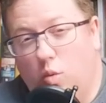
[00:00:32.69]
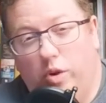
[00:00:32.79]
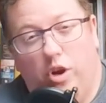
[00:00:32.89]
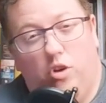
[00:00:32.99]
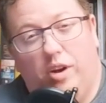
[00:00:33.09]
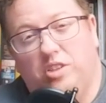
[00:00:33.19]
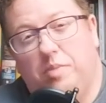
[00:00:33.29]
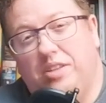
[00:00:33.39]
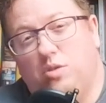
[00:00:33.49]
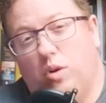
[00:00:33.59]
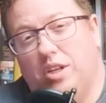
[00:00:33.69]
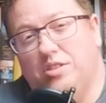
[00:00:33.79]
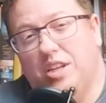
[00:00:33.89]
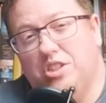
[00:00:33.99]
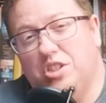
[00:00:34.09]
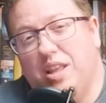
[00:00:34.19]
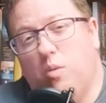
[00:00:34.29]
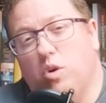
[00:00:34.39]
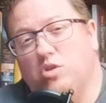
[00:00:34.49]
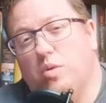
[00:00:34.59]
We are a Christ-based organization
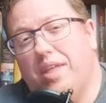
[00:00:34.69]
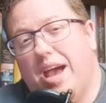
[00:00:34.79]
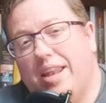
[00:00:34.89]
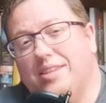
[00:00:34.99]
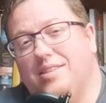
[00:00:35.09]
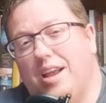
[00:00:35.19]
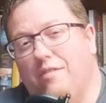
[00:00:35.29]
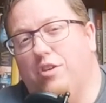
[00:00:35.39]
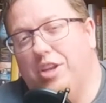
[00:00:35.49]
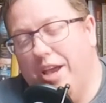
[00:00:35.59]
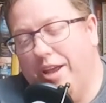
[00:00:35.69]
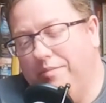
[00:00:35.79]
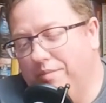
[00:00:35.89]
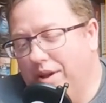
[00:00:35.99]
that works with addicts every day.